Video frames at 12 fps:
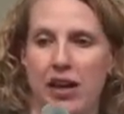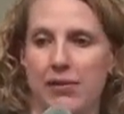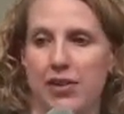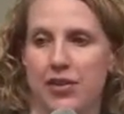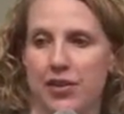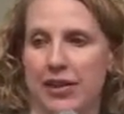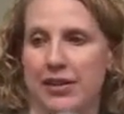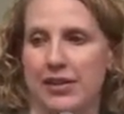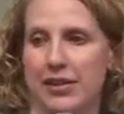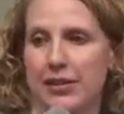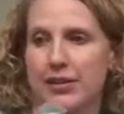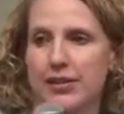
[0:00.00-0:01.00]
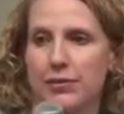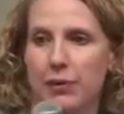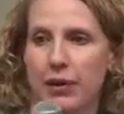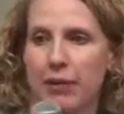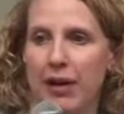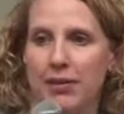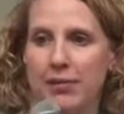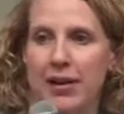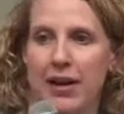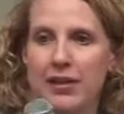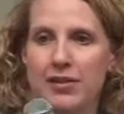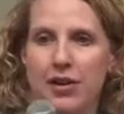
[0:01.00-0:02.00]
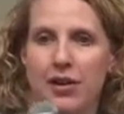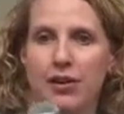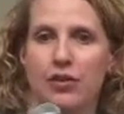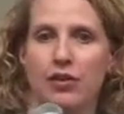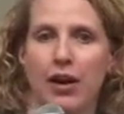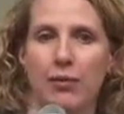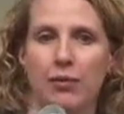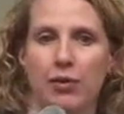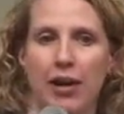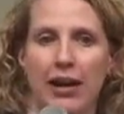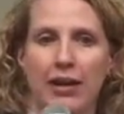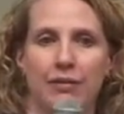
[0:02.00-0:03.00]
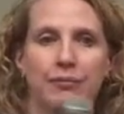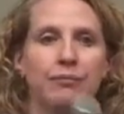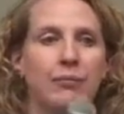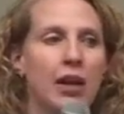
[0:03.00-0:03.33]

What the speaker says: I was 36 when my husband and I started trying